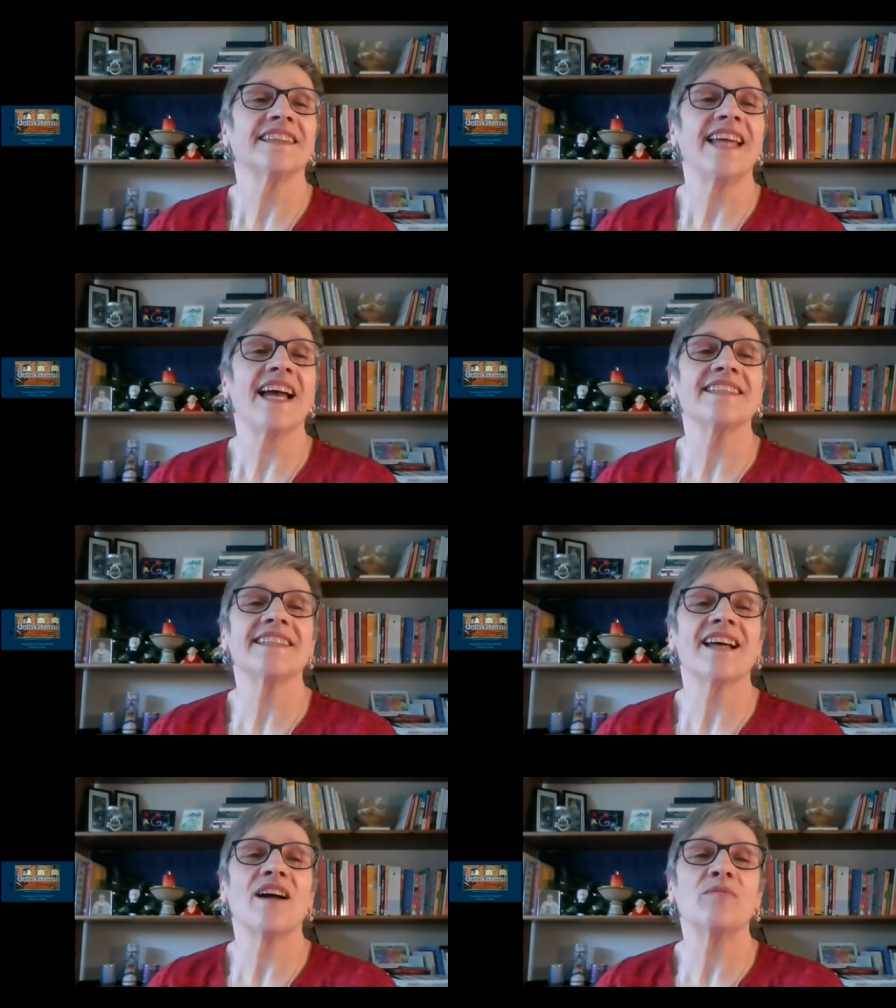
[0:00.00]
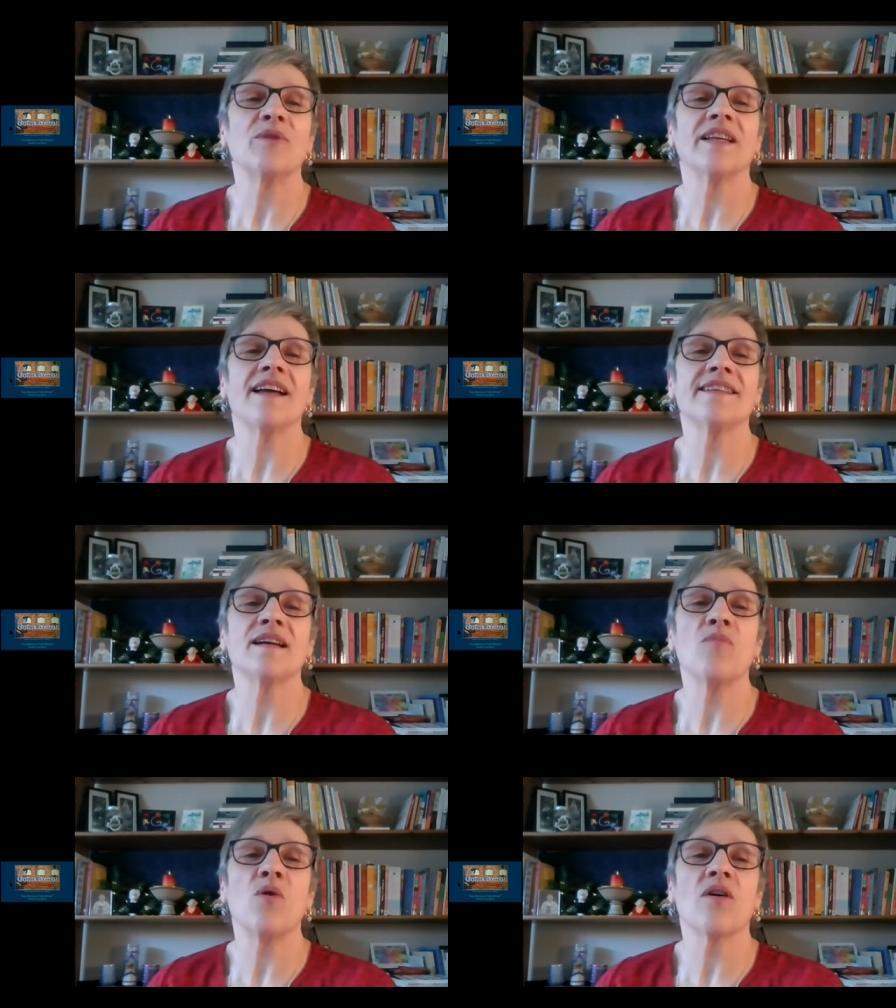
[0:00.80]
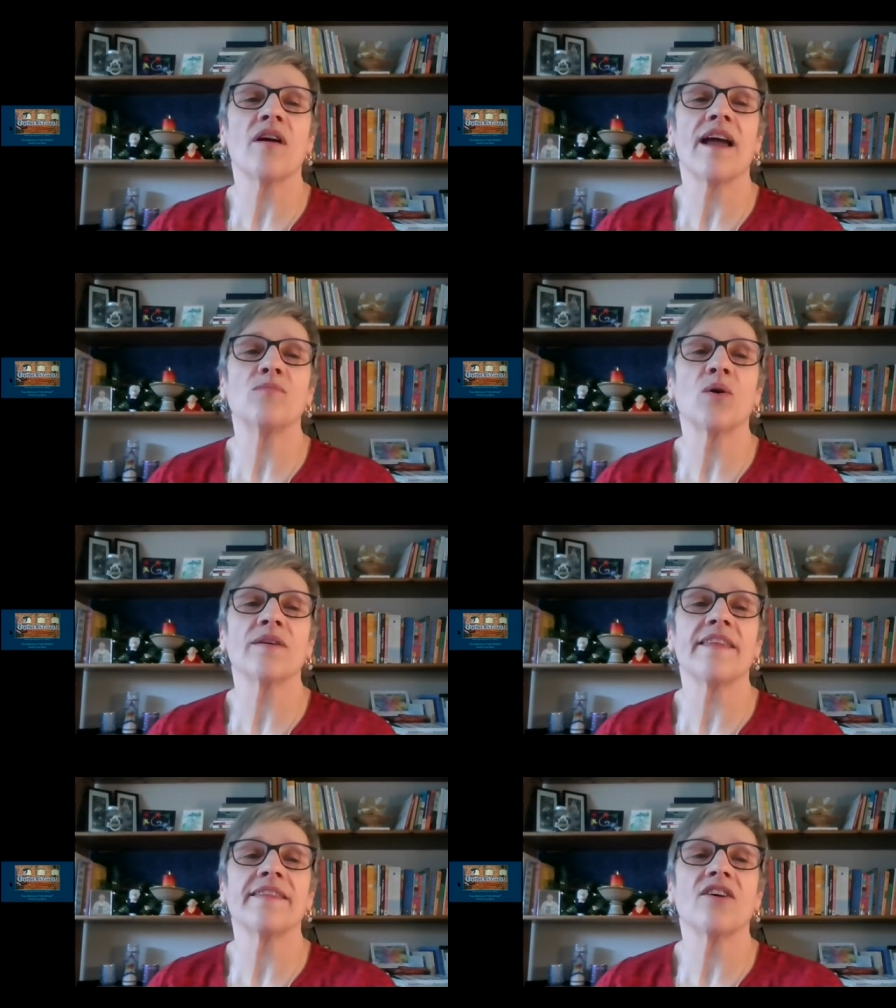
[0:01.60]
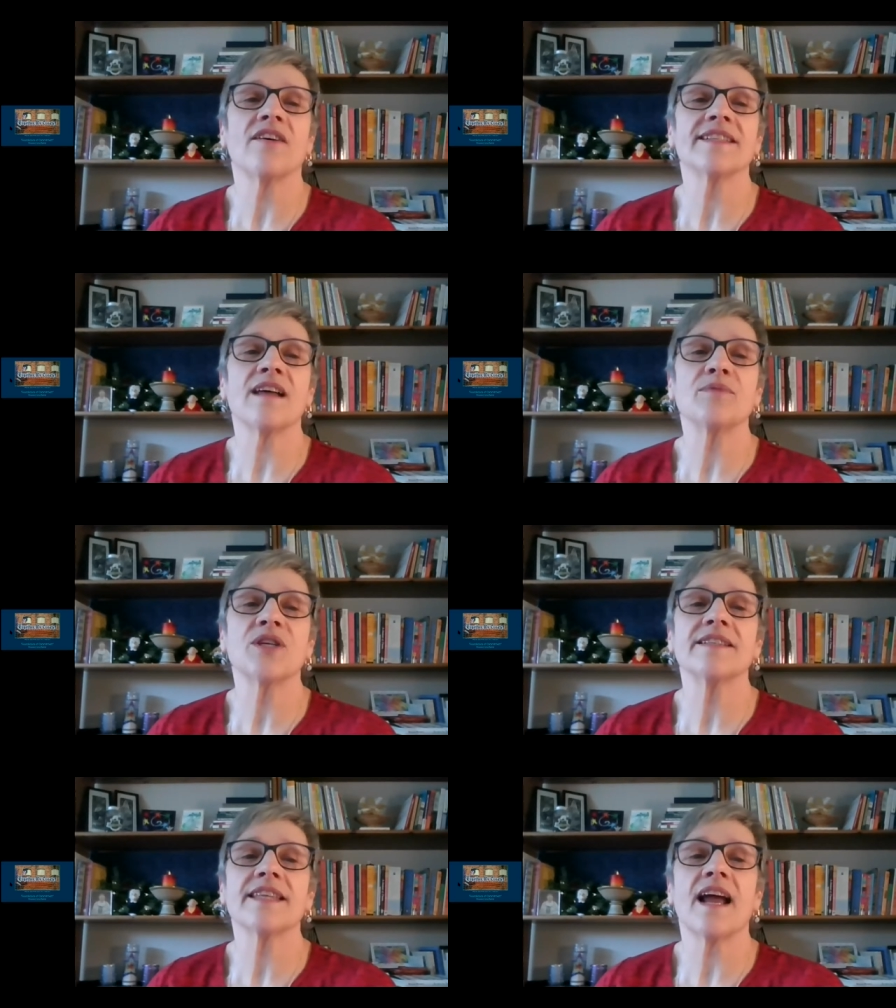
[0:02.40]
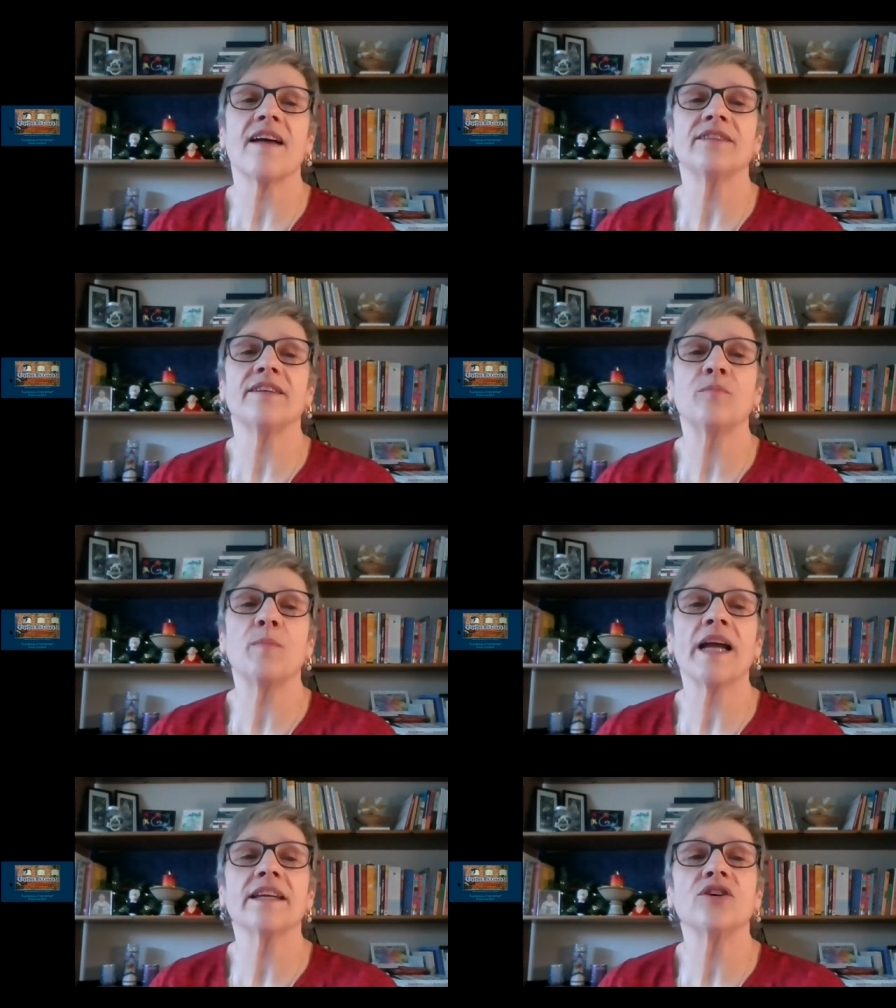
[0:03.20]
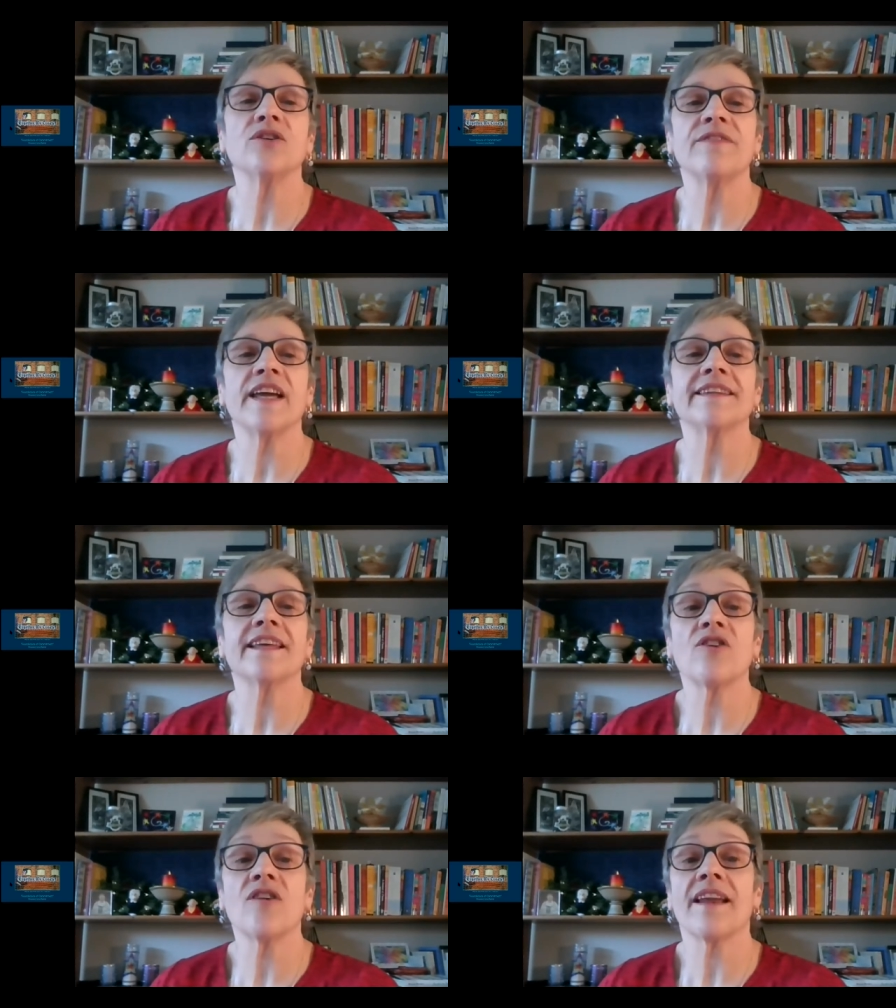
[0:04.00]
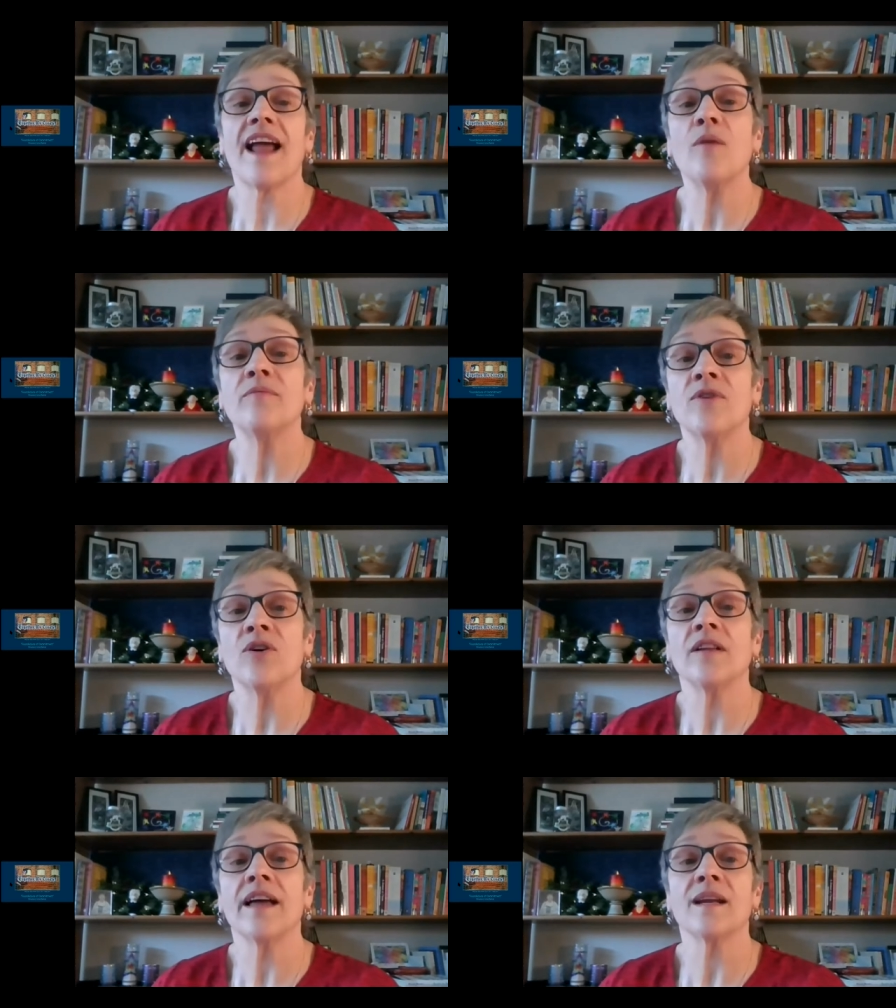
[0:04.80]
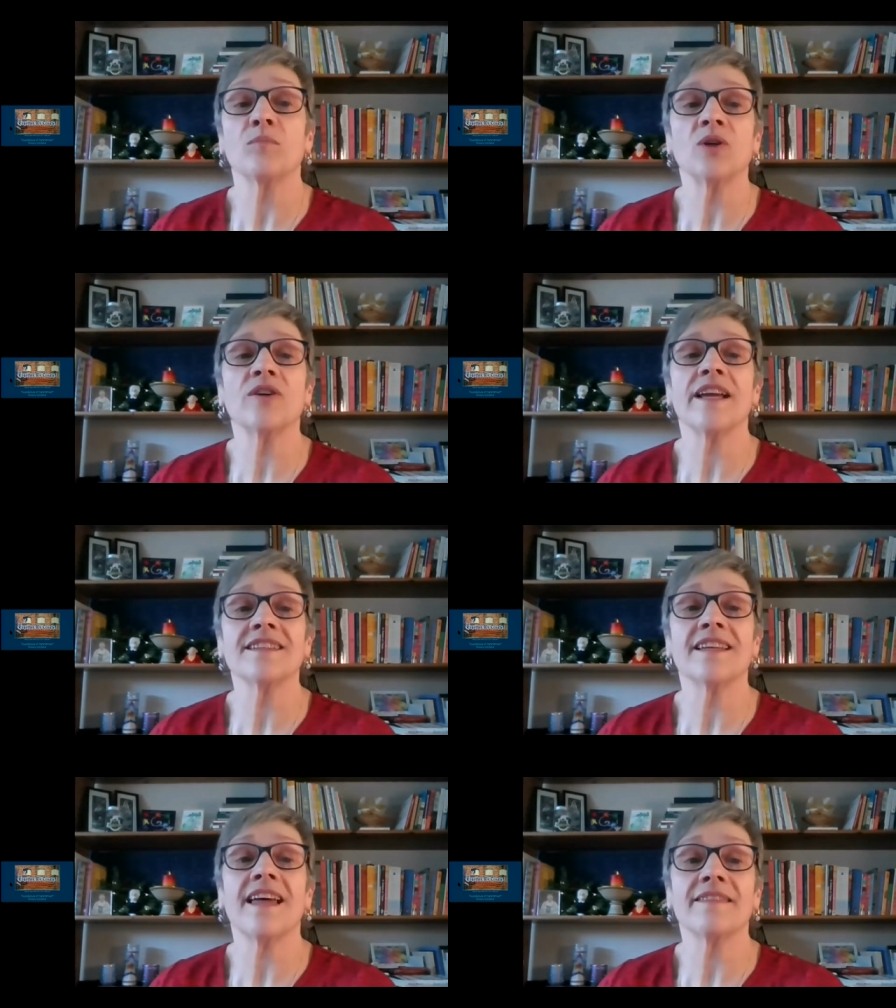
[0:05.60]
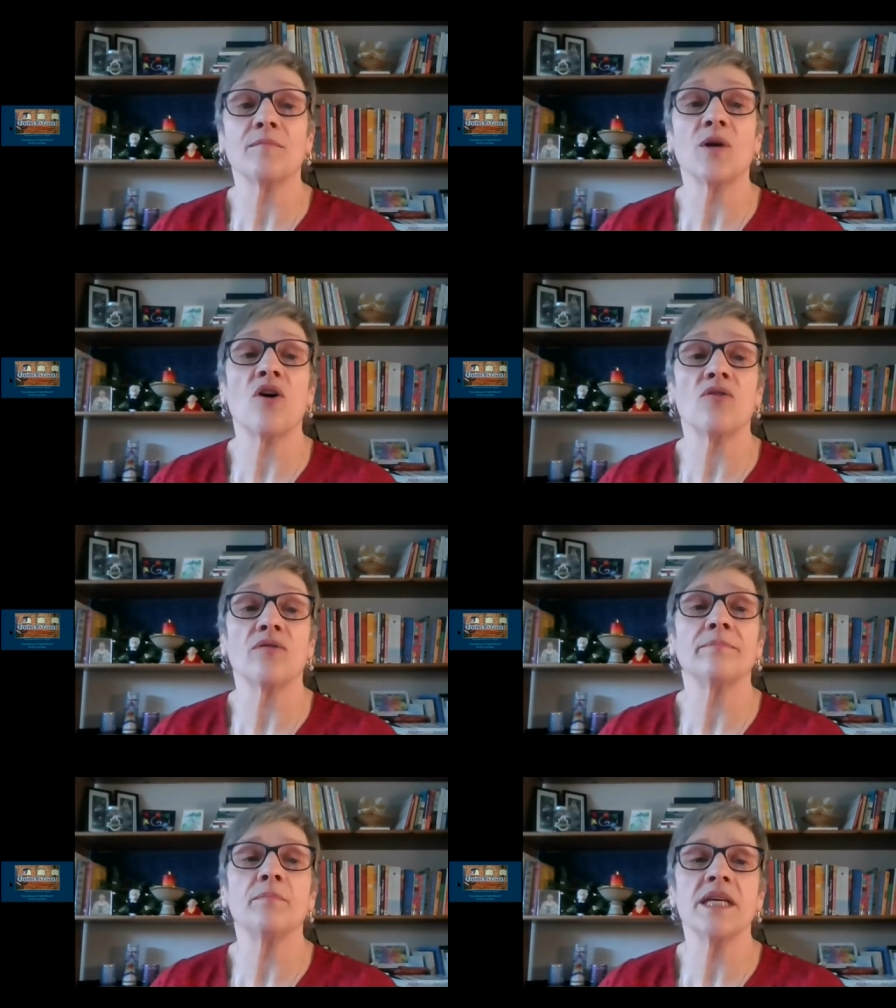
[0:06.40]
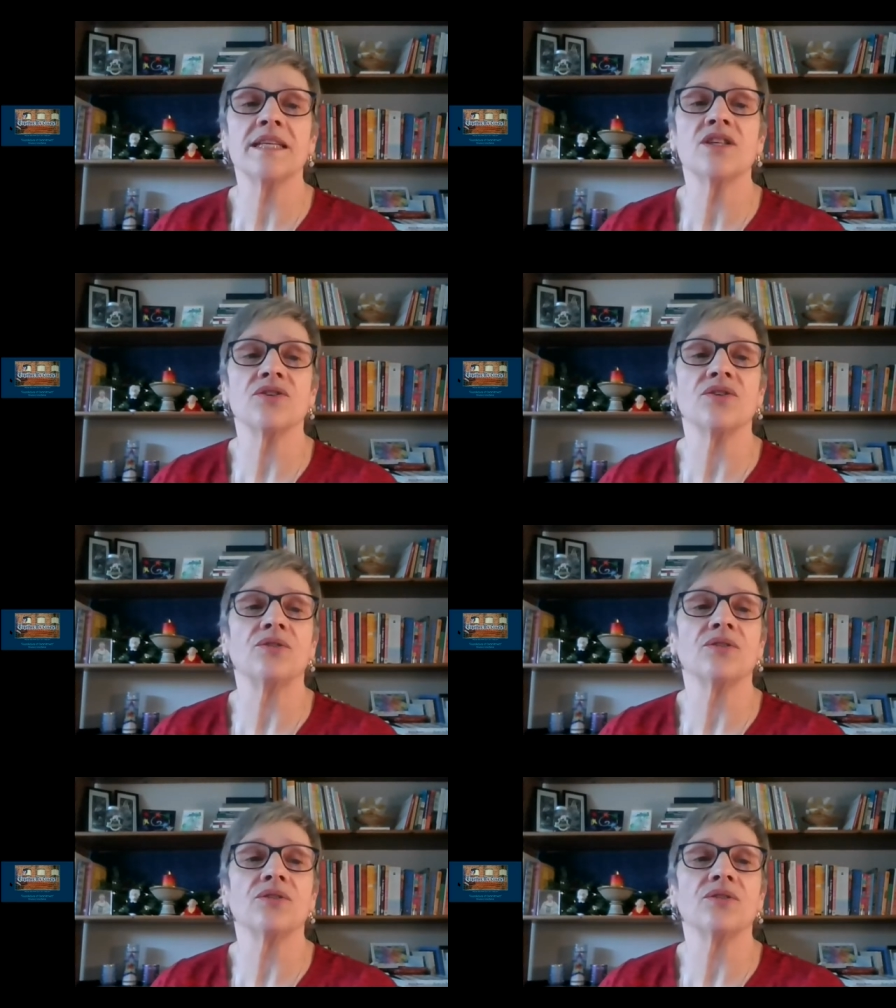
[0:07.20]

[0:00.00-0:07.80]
Yes, I'm realizing more and more that there are assumptions that I've lived by in good faith that are not helpful, and I'm learning to let them go. Me too.